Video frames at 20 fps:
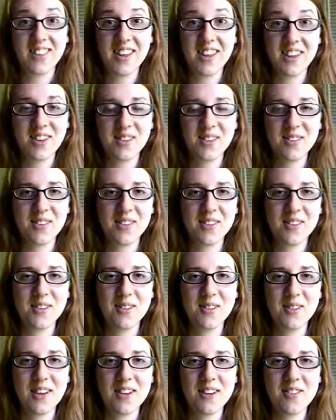Thank you for the
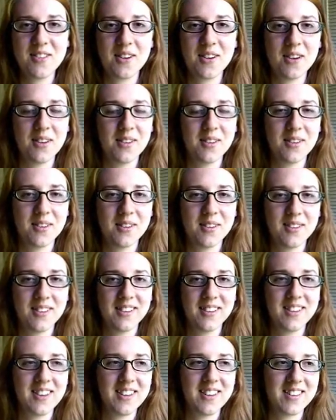new
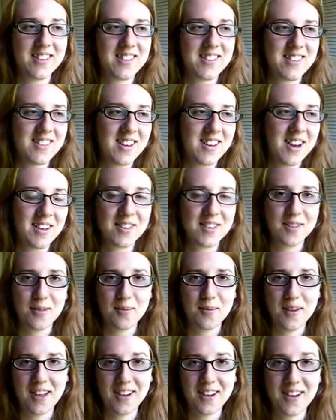intro. It's
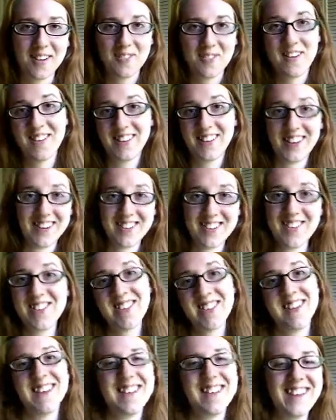awesome, and I finally get to use
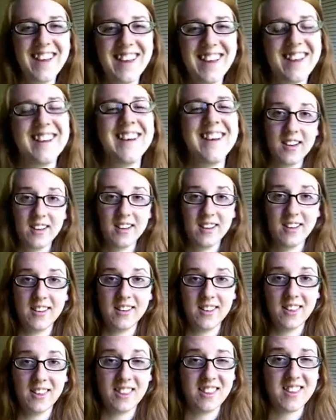it. Yay!
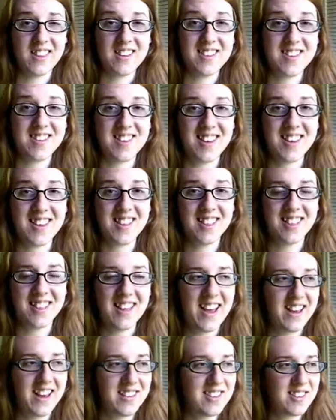This
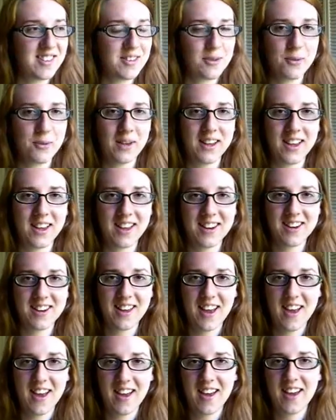last weekend,
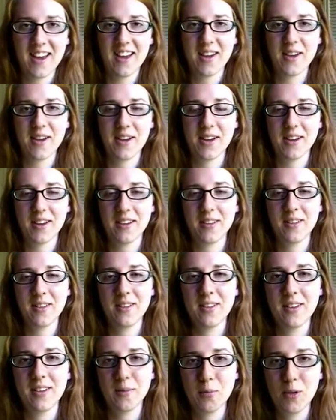I
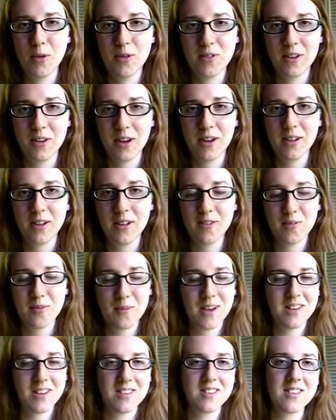moved all of
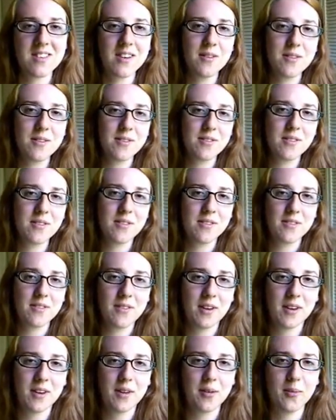my stuff
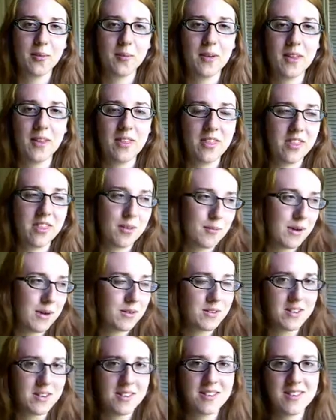from the
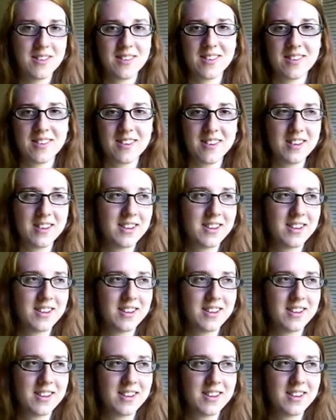mountains,